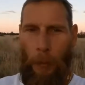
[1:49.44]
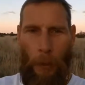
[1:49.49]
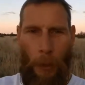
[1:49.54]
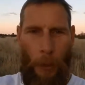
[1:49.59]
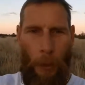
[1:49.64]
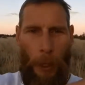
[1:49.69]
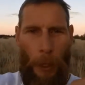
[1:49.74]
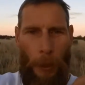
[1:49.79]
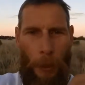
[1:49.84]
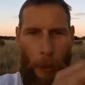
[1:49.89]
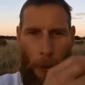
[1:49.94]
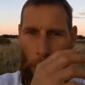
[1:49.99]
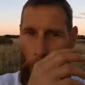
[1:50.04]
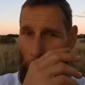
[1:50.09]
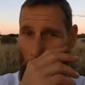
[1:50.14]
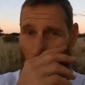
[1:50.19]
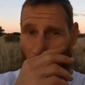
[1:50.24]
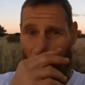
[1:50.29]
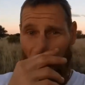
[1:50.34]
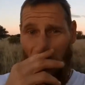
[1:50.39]
between two
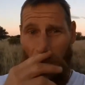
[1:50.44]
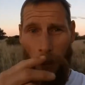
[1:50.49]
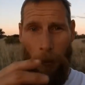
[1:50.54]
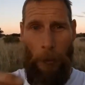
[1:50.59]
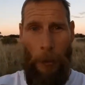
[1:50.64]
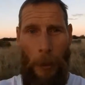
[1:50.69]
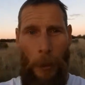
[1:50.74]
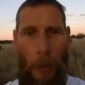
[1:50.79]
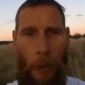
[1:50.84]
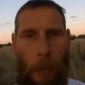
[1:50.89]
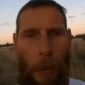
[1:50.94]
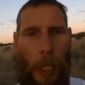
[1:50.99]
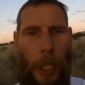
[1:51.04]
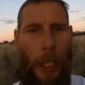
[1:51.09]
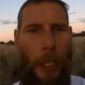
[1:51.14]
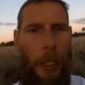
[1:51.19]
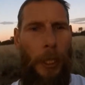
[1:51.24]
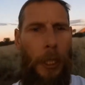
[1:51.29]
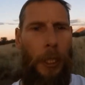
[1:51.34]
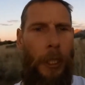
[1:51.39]
ranges, we've got a
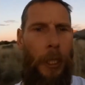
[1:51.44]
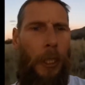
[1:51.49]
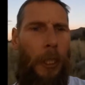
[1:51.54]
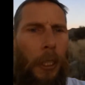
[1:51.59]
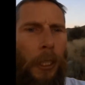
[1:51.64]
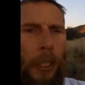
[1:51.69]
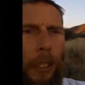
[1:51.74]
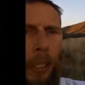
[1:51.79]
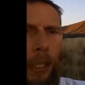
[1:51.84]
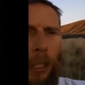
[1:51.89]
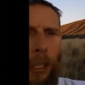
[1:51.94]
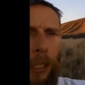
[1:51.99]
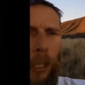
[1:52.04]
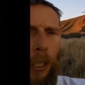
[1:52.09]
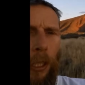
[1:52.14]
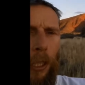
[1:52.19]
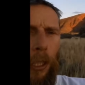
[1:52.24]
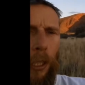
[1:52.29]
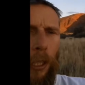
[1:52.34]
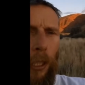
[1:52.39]
range,
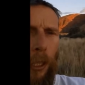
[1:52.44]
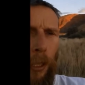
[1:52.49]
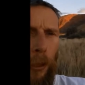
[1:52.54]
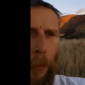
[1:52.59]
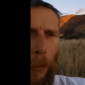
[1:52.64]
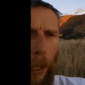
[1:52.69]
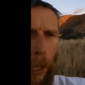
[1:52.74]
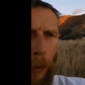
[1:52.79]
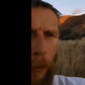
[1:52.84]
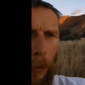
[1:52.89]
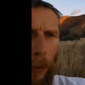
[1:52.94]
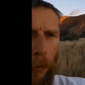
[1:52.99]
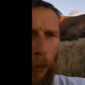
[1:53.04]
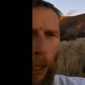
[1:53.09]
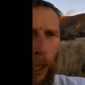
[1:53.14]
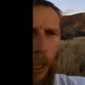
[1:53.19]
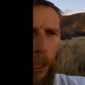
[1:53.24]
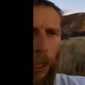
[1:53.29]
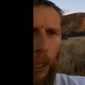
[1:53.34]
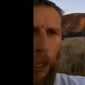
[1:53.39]
the Petermann
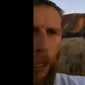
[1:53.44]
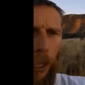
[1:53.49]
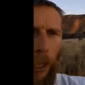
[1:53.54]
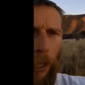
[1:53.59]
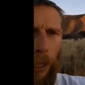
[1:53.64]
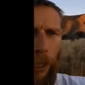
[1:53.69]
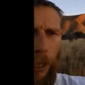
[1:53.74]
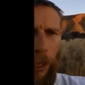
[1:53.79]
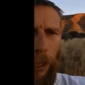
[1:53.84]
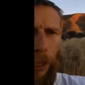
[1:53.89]
Ranges,